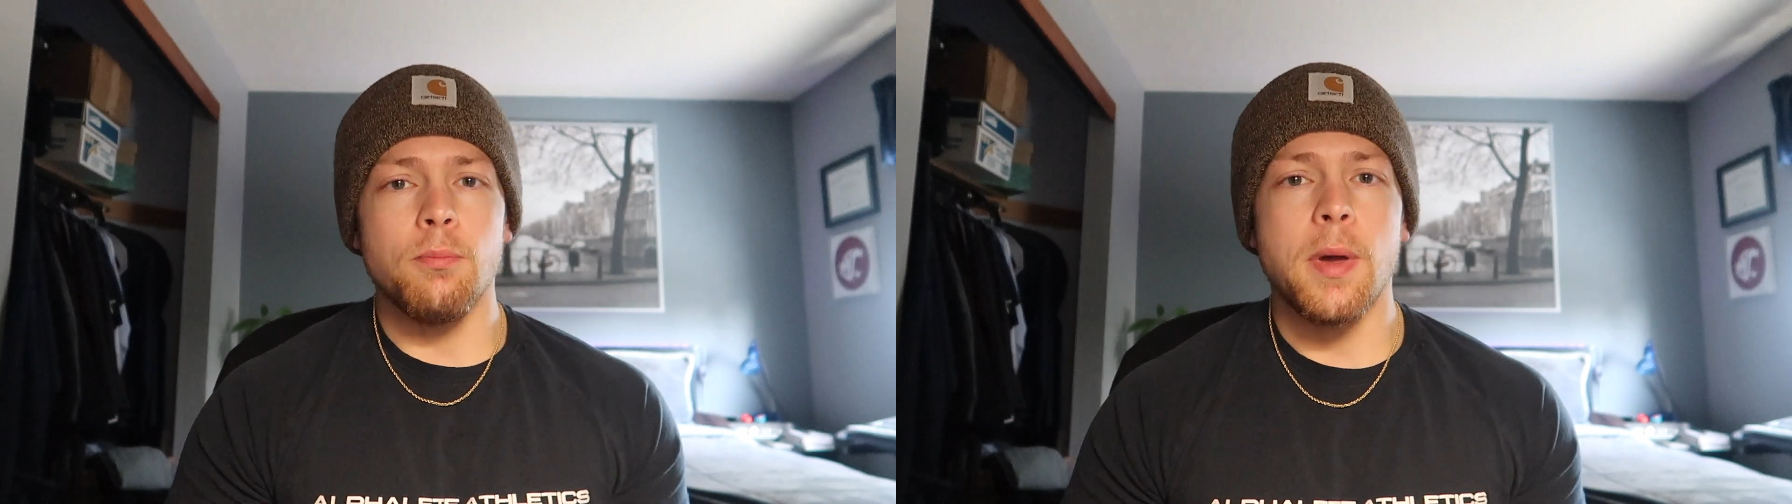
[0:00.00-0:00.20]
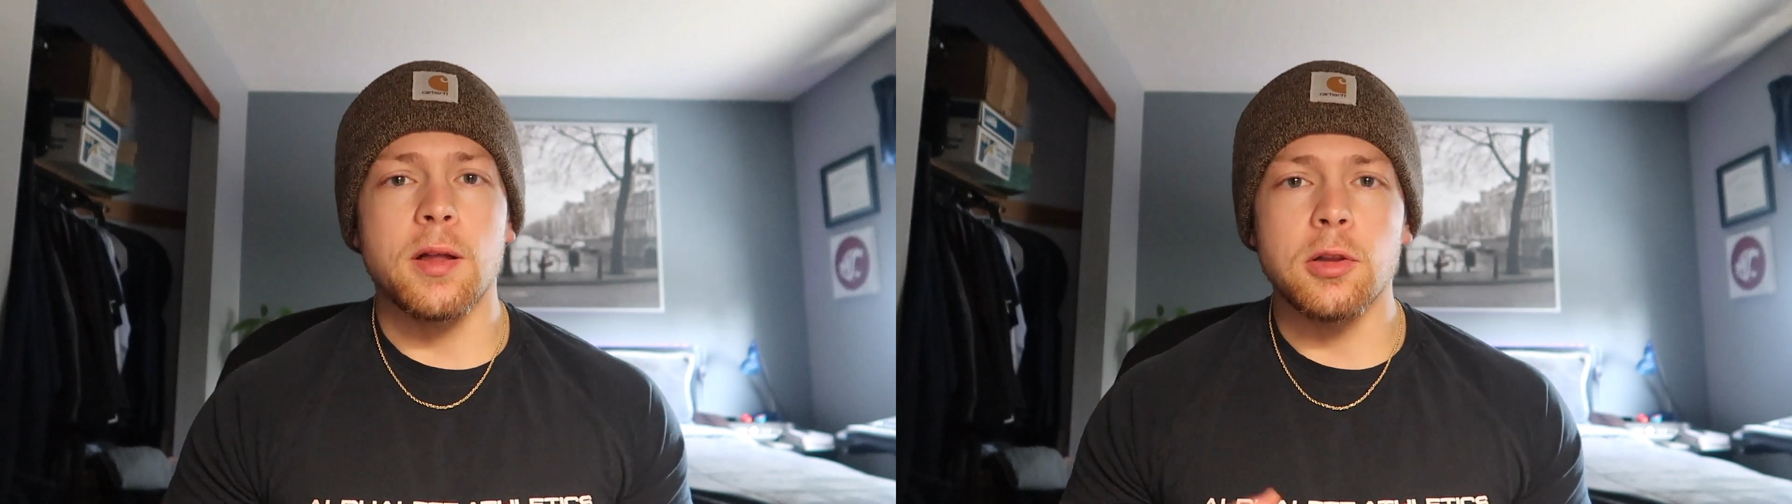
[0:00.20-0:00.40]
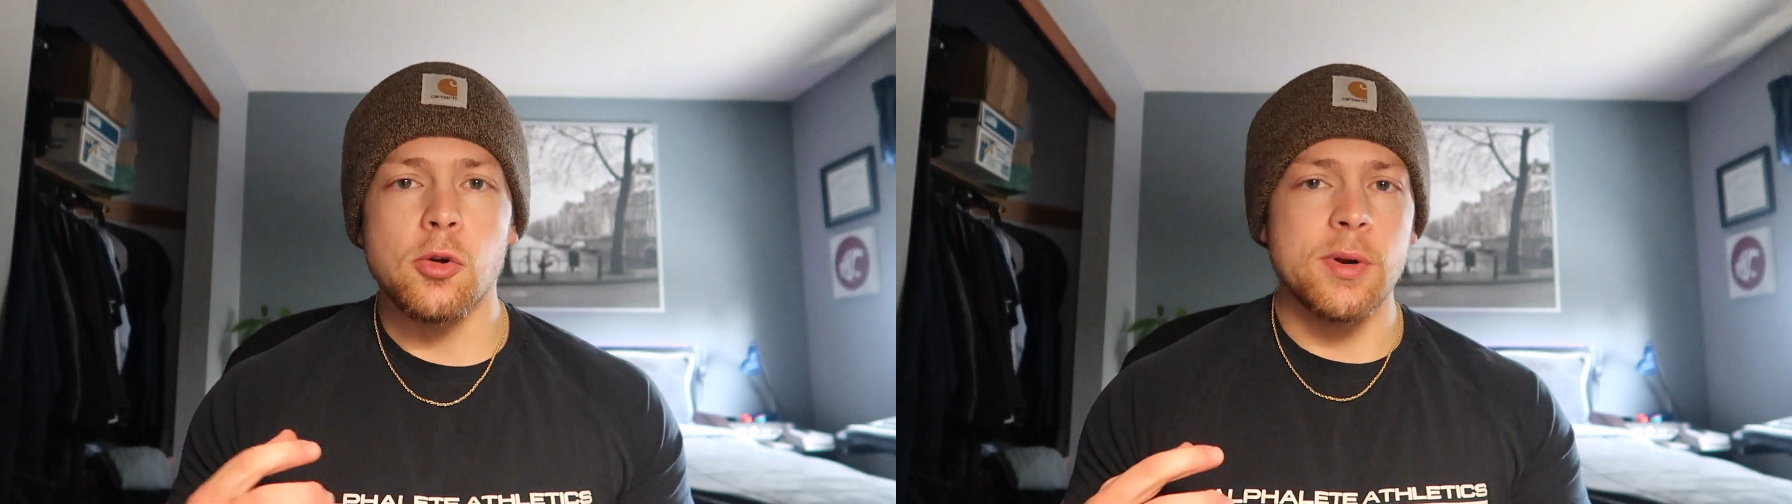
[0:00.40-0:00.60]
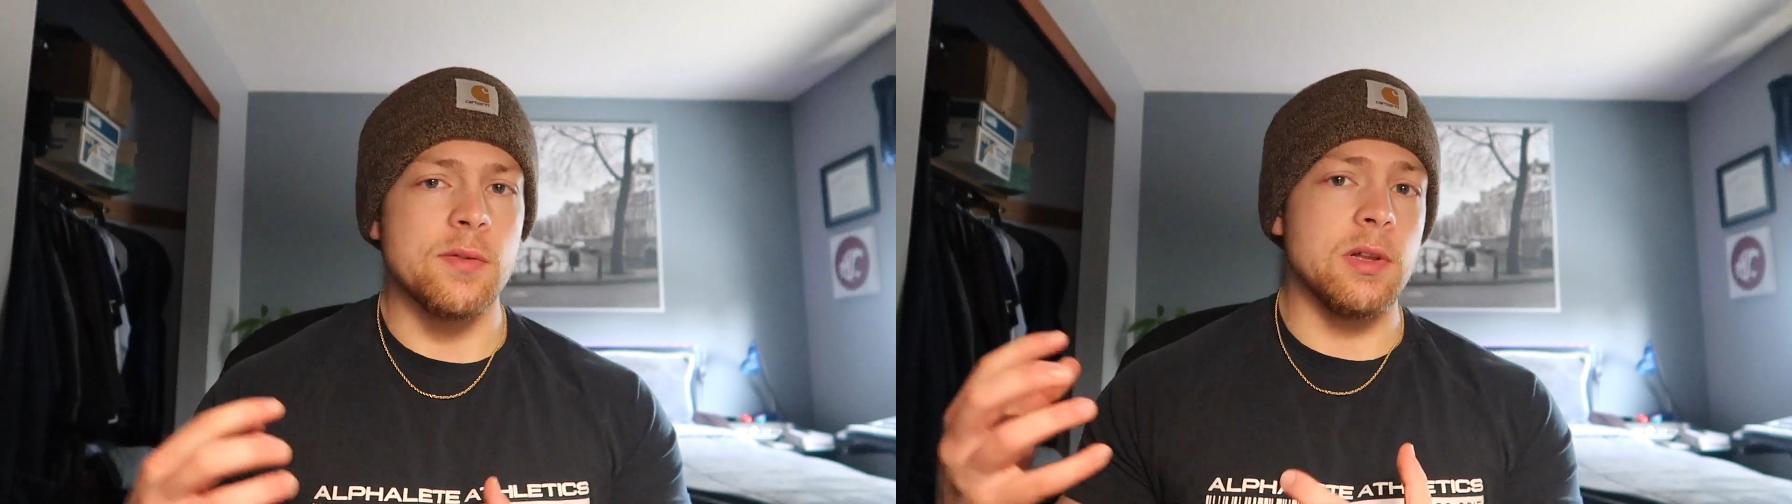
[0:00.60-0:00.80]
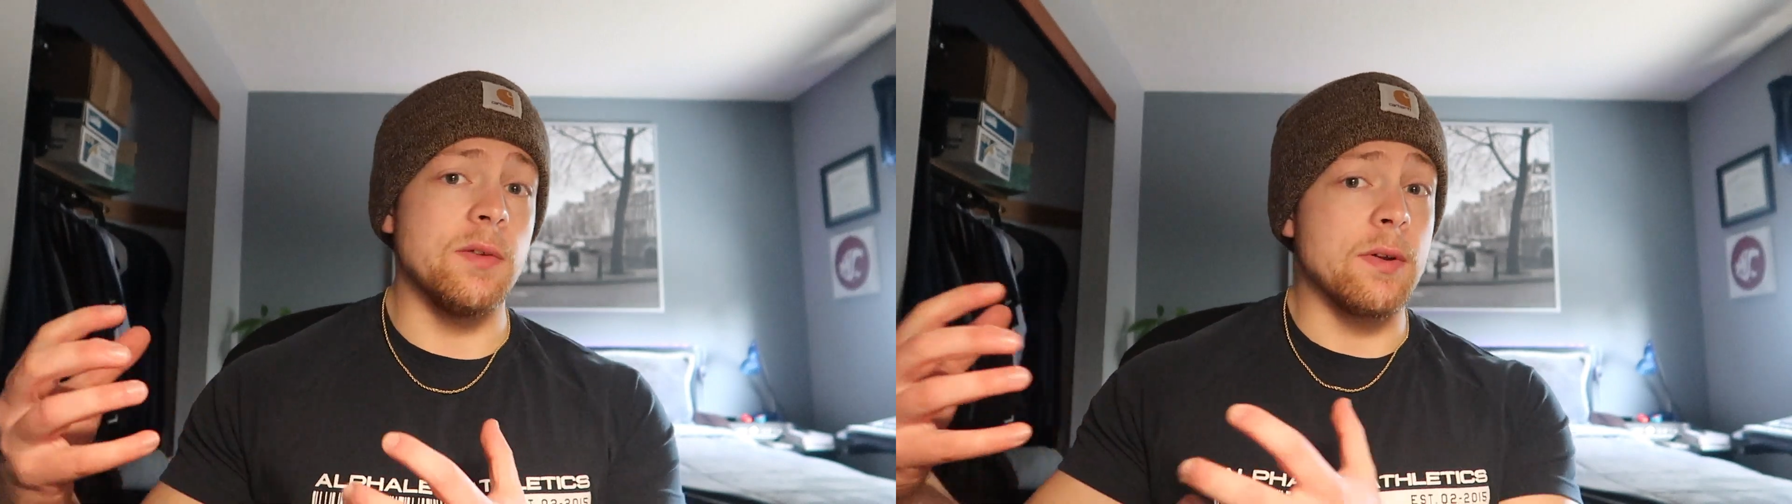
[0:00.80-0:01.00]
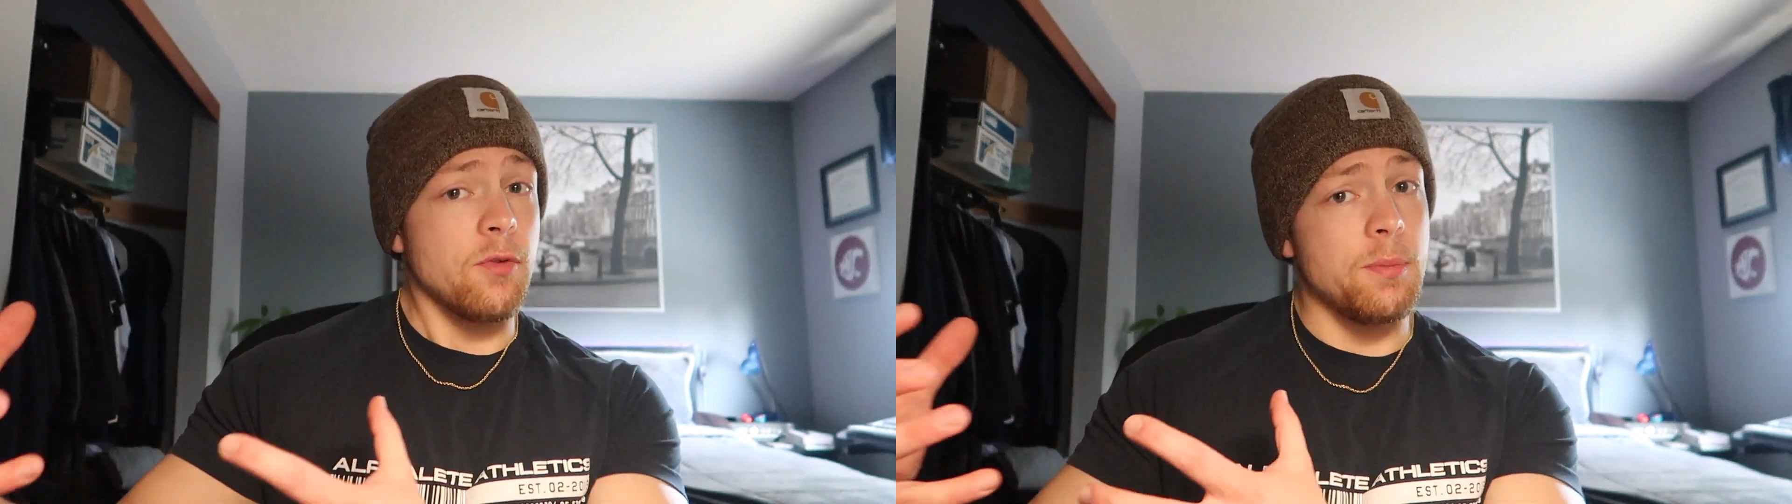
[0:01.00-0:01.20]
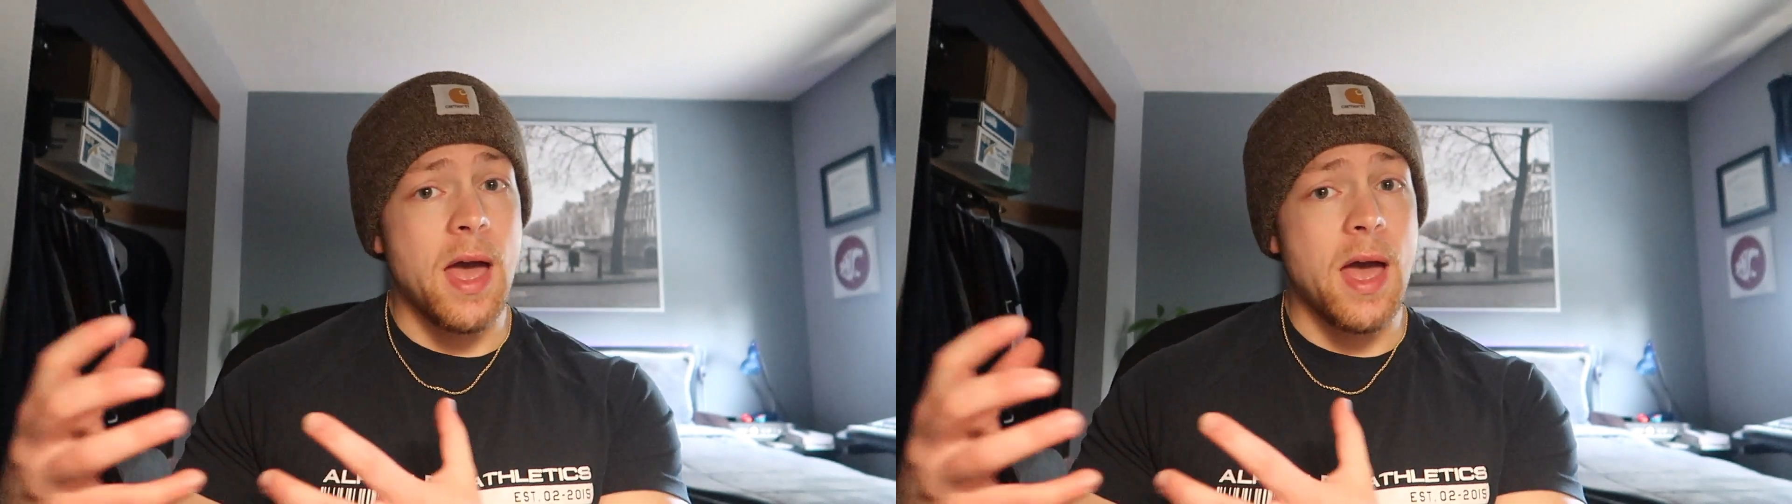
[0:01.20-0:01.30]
make a little bit of a living from